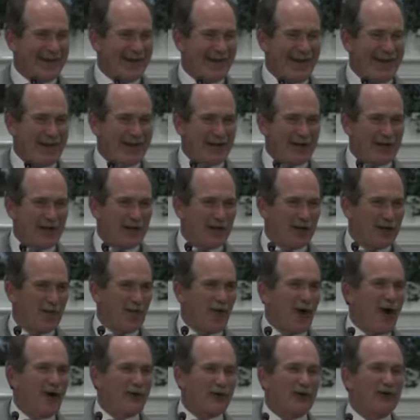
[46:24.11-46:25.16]
I needed a little
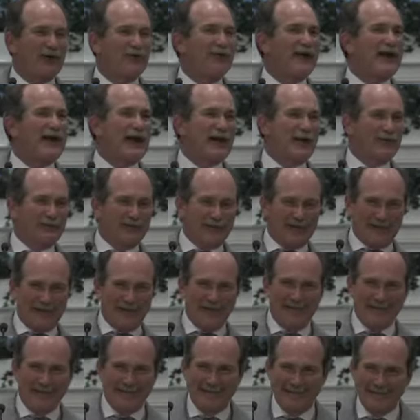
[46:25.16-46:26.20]
walking around
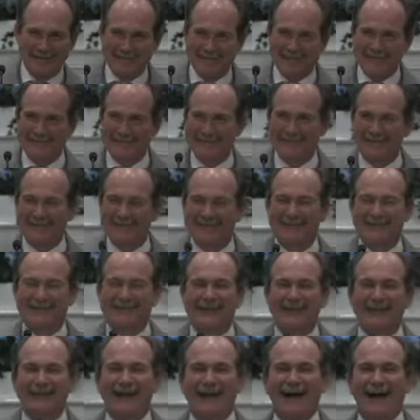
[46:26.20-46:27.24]
money.
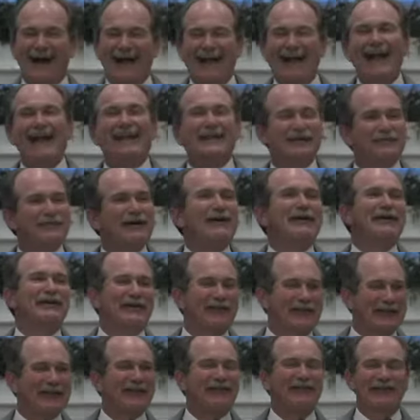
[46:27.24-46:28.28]
I got the better
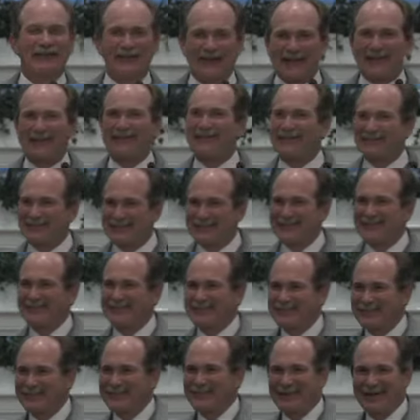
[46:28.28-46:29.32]
end of the deal.
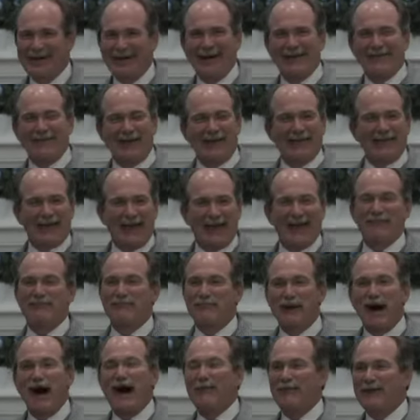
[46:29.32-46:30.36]
I'd rather have
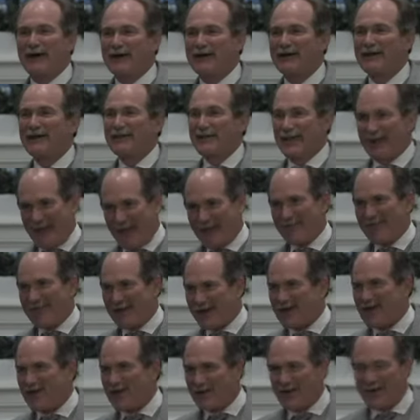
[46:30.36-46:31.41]
mama than have
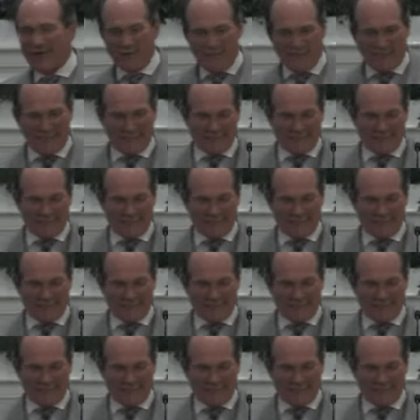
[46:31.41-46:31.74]
that car.